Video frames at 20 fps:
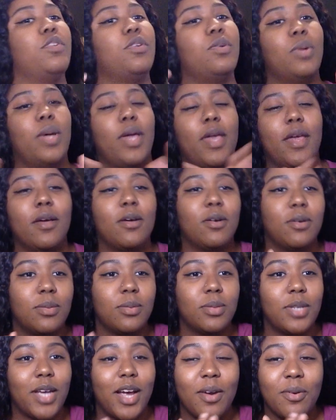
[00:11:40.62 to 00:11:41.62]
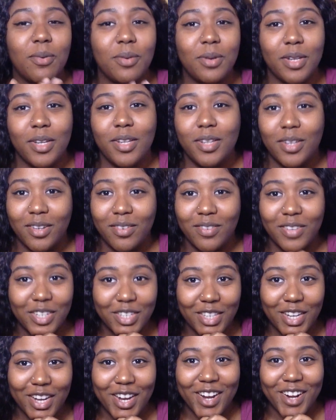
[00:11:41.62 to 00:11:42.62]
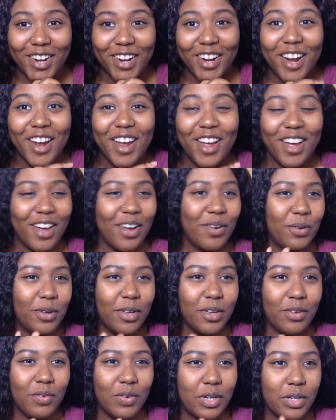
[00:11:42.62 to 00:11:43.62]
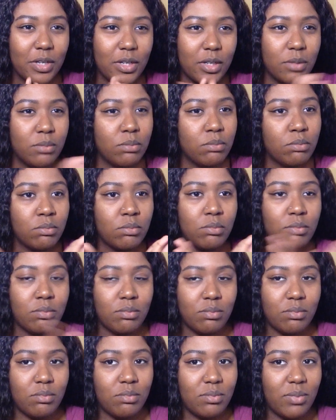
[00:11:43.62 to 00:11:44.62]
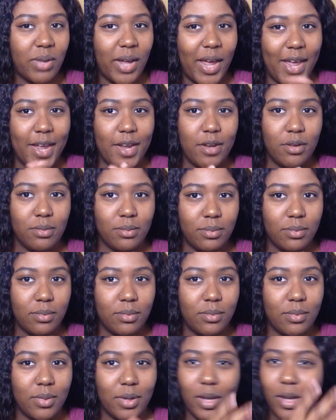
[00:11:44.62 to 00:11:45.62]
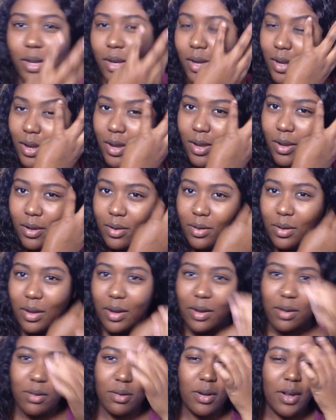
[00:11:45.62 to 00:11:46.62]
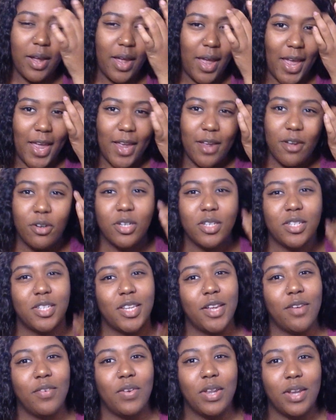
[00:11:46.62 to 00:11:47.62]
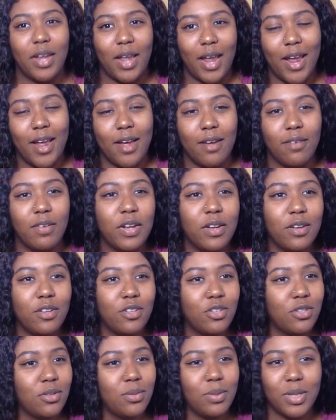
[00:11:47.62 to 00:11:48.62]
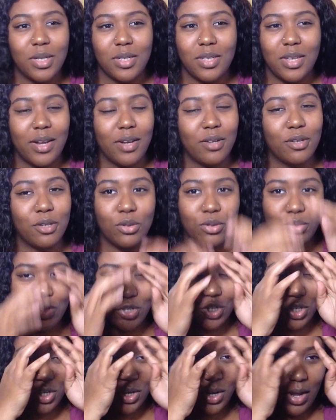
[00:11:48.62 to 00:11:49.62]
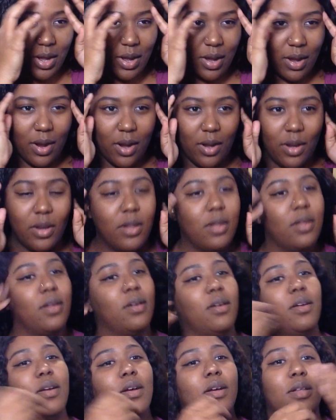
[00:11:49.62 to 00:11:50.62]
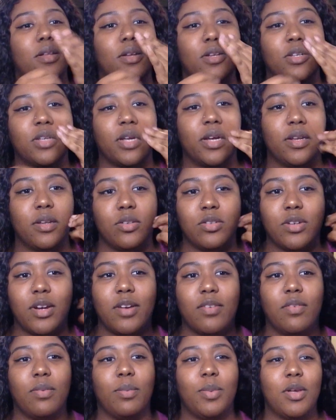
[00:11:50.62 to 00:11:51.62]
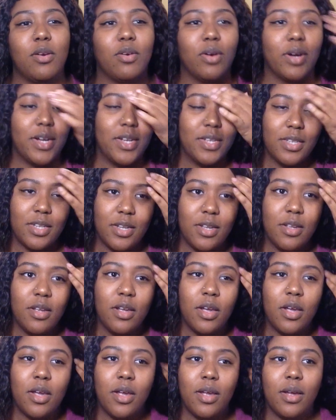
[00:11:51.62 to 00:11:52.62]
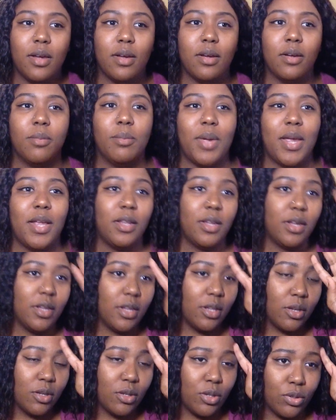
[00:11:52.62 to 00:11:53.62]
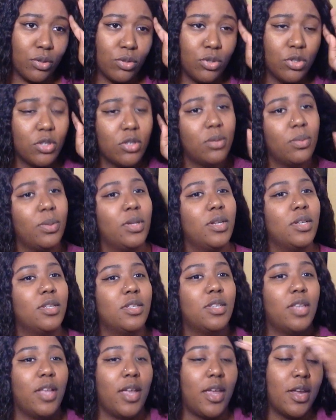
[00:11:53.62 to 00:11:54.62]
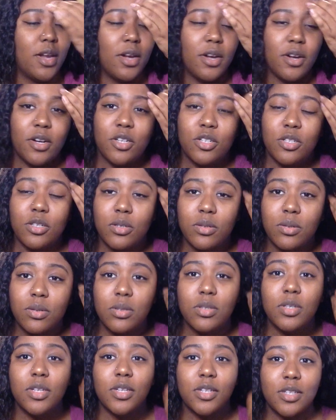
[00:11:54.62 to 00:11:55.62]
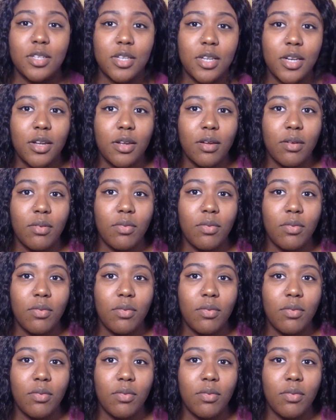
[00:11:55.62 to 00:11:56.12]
helped. I really love this hair. I would give it a 8 like an 8 or a 7.5, just because that closure and the color is kind of driving me crazy. Mainly the closure, because the hair are so sensitive.